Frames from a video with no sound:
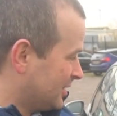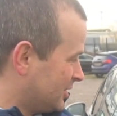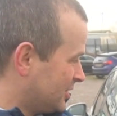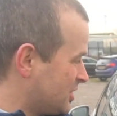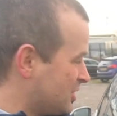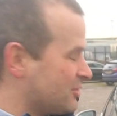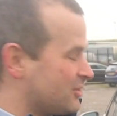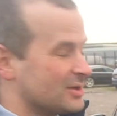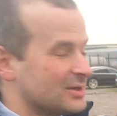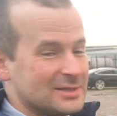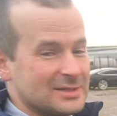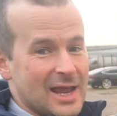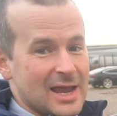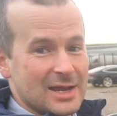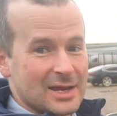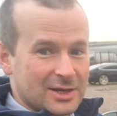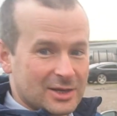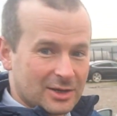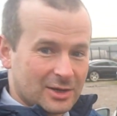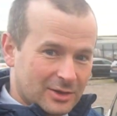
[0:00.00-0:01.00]
You can
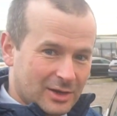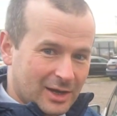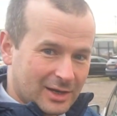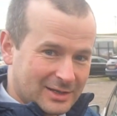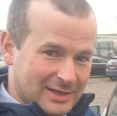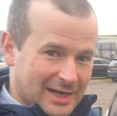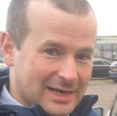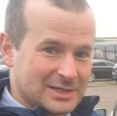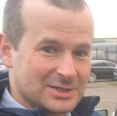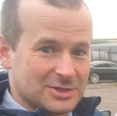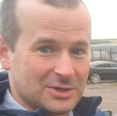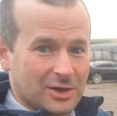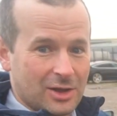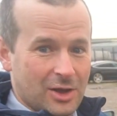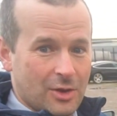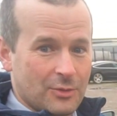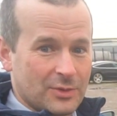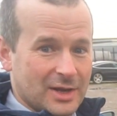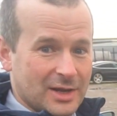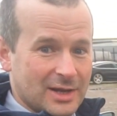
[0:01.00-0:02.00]
take a decent
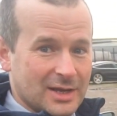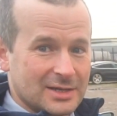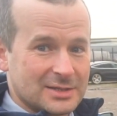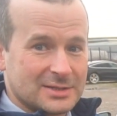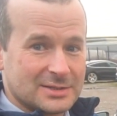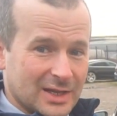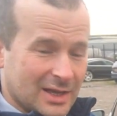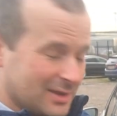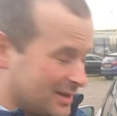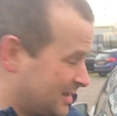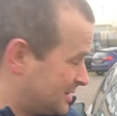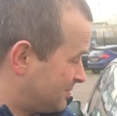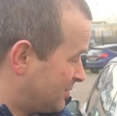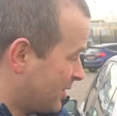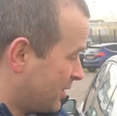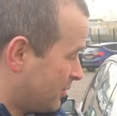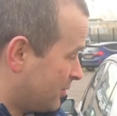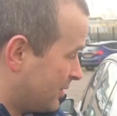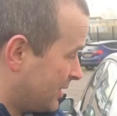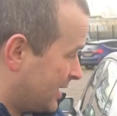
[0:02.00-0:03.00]
load in this boot.